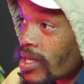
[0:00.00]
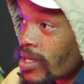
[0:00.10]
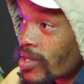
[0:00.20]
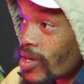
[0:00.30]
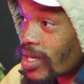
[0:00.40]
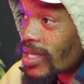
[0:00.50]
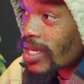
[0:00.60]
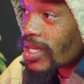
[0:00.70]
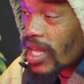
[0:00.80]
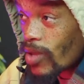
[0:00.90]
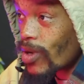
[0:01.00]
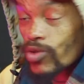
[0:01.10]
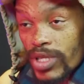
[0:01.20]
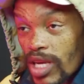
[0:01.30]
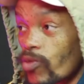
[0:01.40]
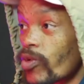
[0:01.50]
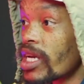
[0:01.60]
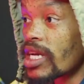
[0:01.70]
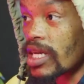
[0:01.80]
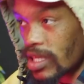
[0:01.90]
You understand? They're the ones who say
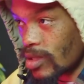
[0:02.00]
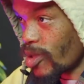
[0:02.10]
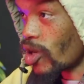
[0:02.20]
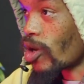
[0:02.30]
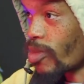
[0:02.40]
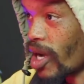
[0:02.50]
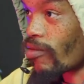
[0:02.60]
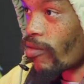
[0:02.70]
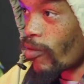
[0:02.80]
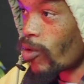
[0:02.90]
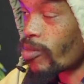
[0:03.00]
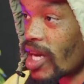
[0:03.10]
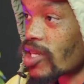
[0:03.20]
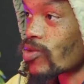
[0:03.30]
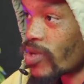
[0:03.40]
we speak on behalf of all blacks.